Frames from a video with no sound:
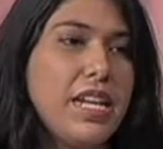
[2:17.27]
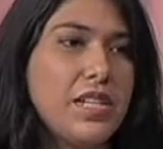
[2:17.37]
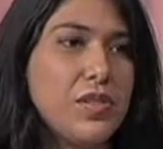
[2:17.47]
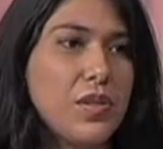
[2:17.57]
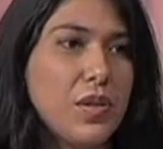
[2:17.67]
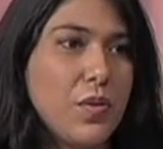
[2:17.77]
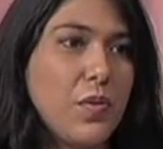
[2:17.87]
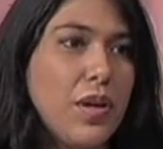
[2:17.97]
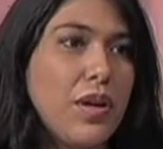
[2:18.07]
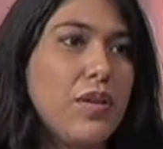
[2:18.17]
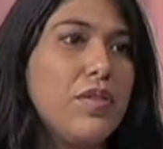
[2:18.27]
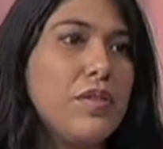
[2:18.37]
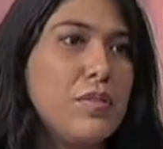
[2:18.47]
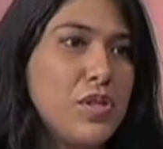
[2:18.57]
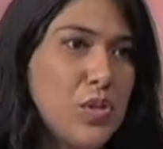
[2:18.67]
is where
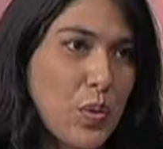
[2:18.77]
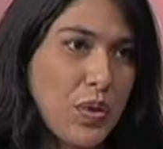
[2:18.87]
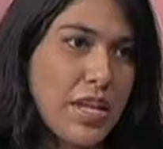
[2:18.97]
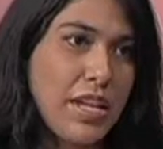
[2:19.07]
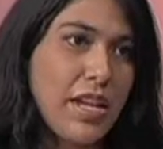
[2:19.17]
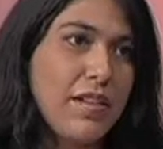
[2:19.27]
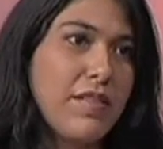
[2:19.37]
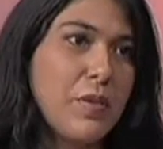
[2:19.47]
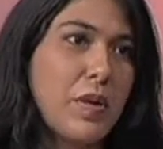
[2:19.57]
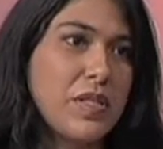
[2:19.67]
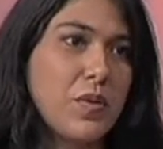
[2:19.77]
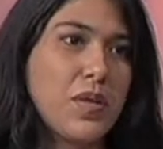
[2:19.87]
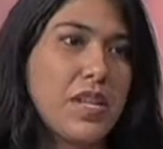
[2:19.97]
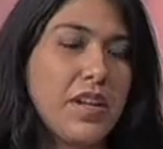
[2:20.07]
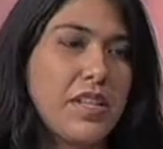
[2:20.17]
the majority of the
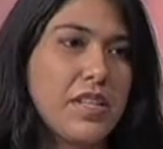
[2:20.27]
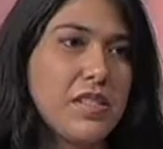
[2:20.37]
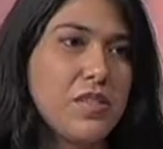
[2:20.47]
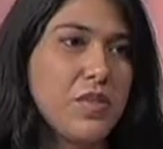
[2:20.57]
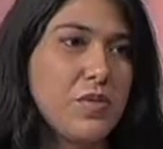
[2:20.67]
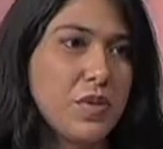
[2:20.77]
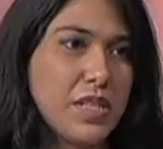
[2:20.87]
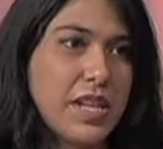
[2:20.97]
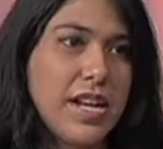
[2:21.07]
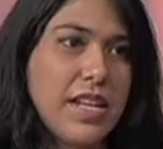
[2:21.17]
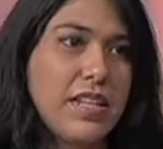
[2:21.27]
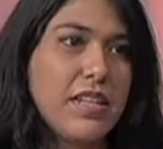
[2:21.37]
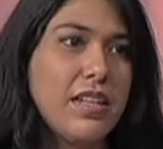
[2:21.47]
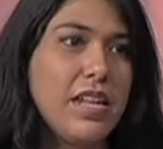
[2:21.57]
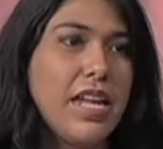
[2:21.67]
Pascua Yaquis reside.
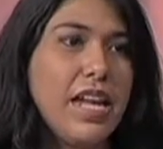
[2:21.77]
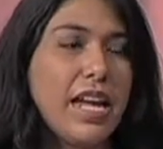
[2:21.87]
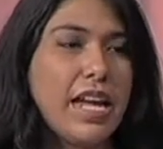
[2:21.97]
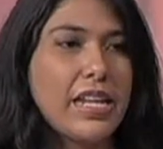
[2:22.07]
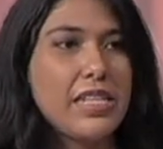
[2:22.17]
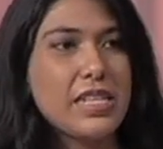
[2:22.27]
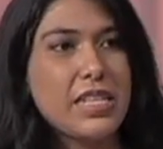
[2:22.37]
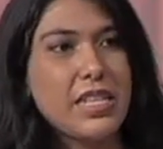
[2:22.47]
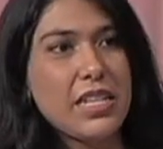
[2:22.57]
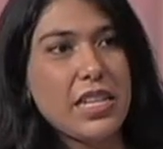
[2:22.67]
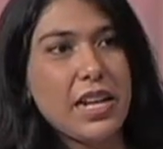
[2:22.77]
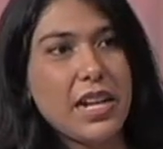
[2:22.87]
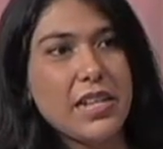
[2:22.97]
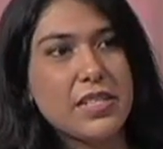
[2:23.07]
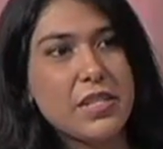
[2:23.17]
And he
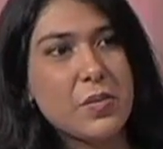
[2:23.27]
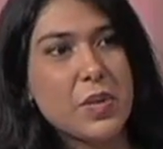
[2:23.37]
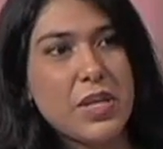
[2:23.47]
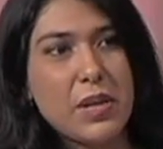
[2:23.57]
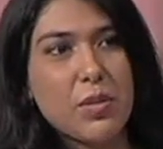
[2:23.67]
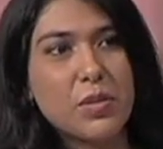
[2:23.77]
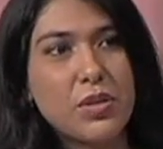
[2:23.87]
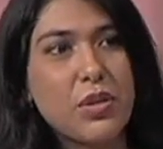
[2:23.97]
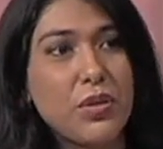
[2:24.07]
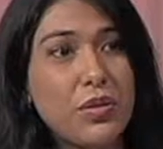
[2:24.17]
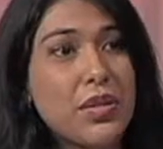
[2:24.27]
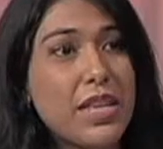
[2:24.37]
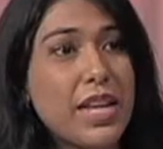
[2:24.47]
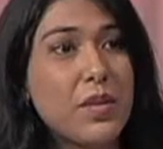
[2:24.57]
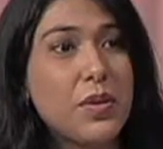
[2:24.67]
has been able to learn the
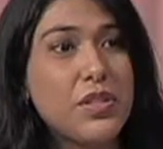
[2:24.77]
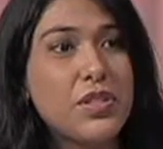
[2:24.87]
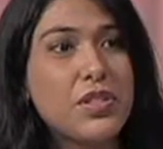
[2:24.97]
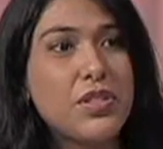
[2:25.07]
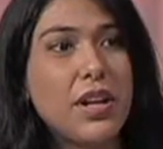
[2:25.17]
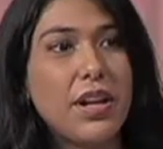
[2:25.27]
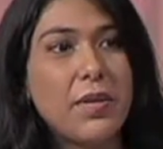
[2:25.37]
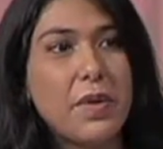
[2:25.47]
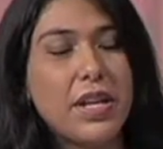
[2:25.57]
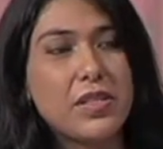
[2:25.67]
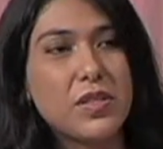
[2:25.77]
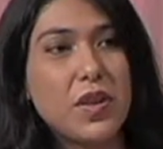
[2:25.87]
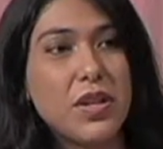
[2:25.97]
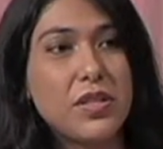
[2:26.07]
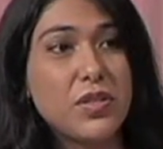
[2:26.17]
language, um, has
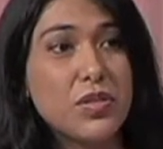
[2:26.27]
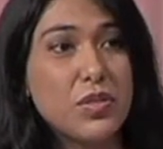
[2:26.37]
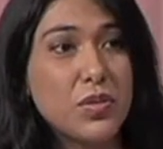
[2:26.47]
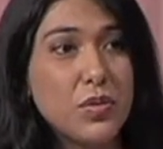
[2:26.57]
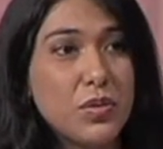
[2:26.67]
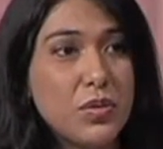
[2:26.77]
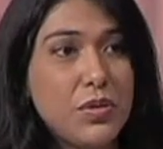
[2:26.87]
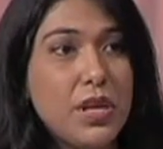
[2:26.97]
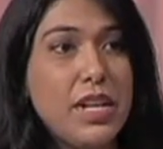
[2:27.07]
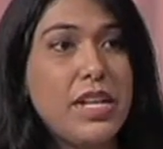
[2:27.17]
gone to school